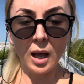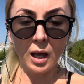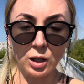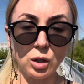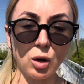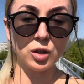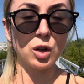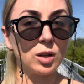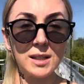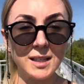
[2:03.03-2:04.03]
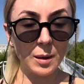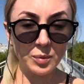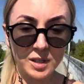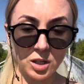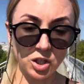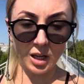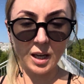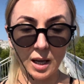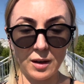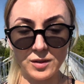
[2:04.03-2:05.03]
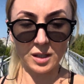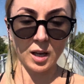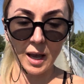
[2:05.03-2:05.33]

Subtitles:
certain tips that she gives.